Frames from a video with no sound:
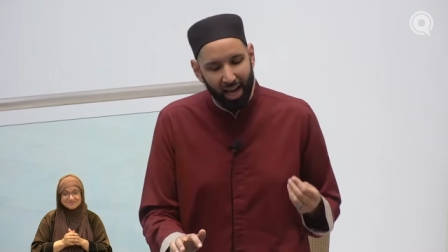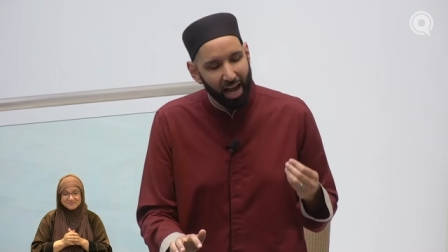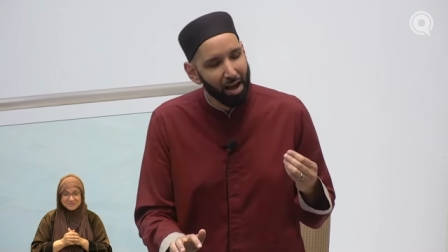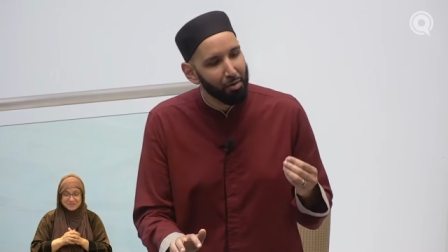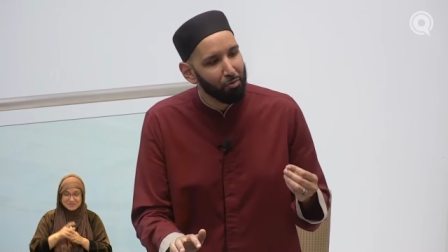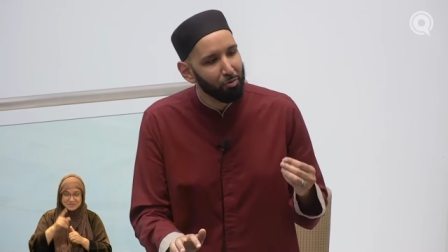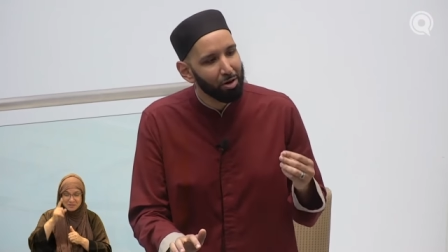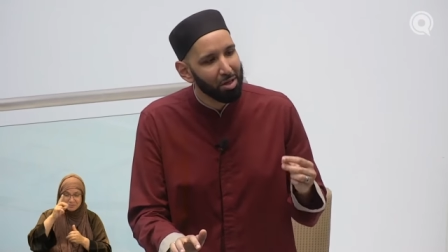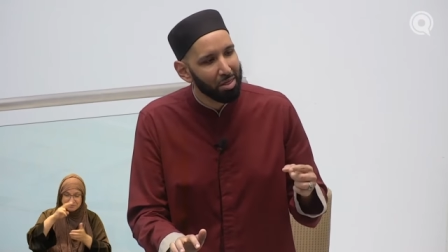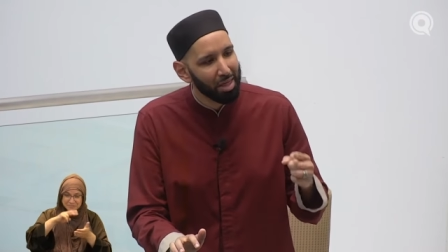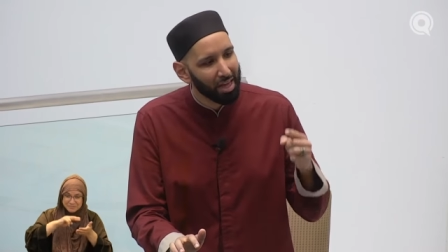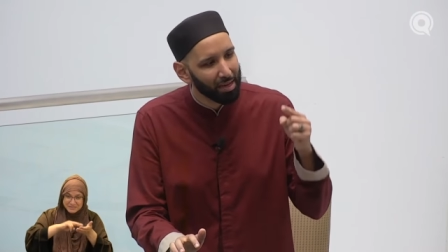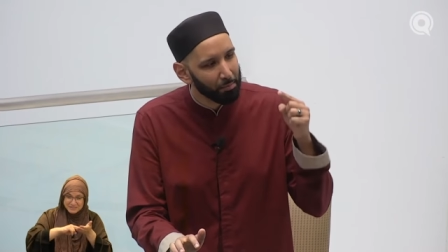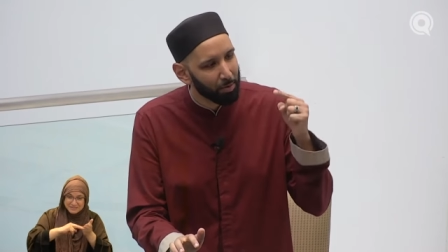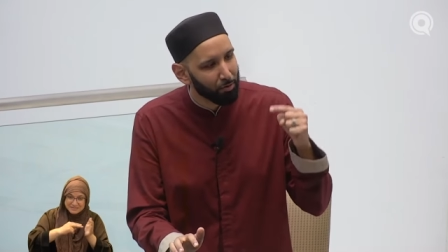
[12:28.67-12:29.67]

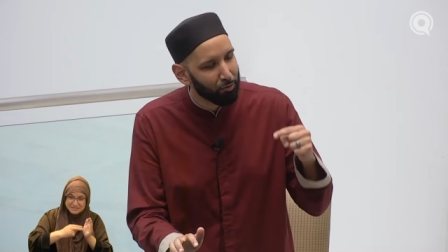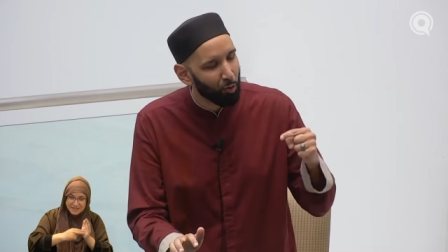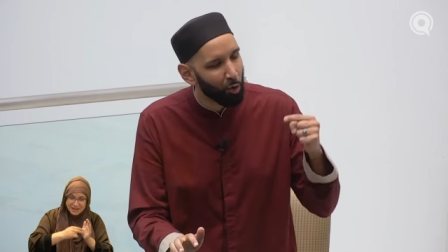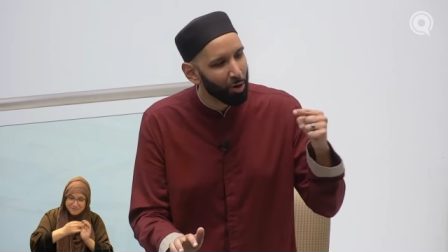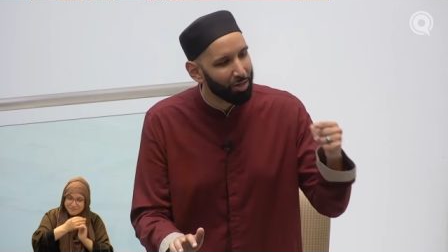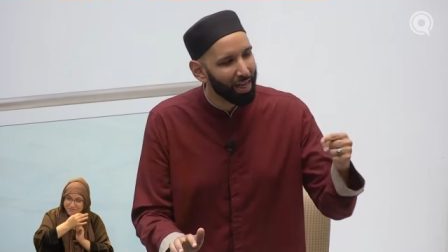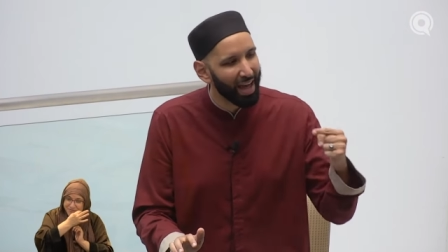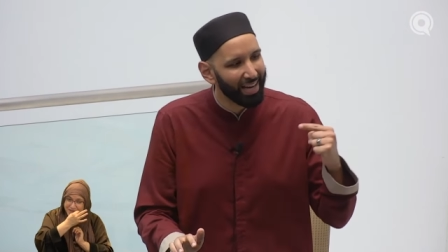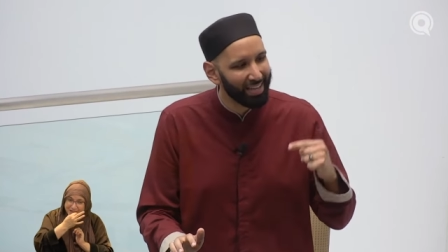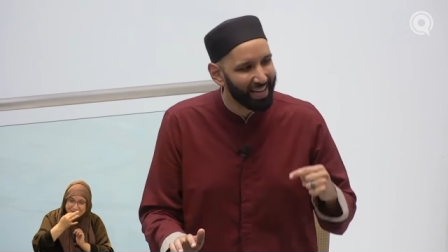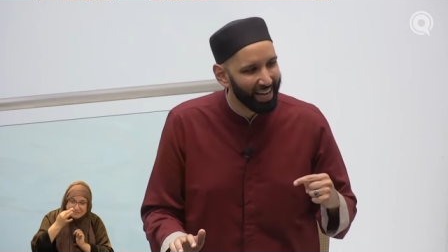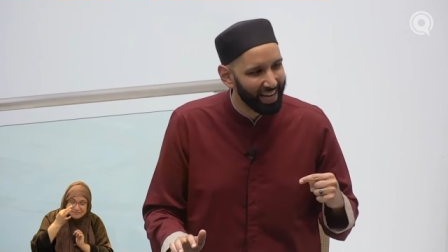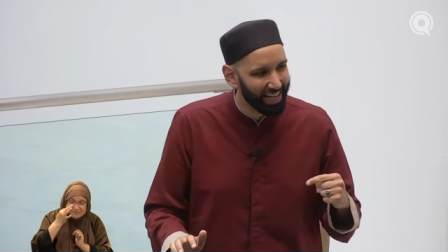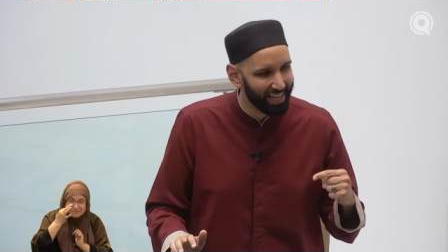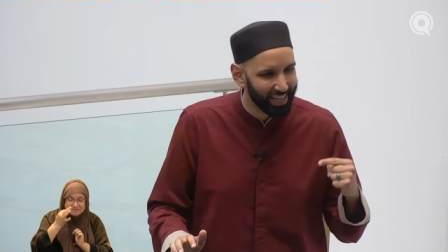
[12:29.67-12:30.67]
Everything before that
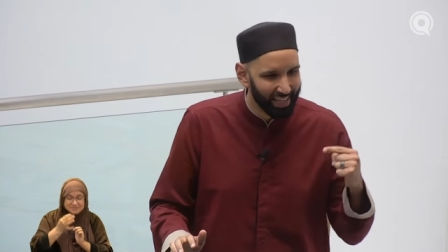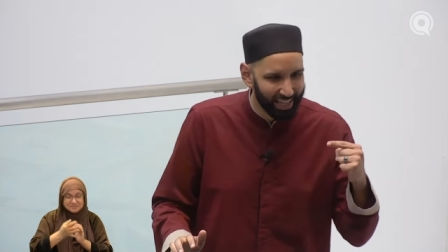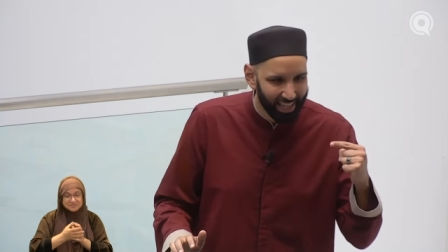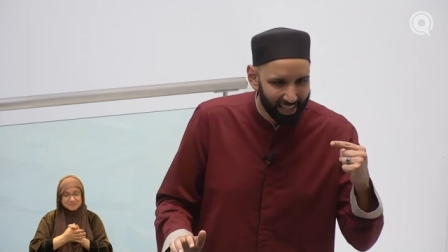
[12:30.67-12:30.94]
day,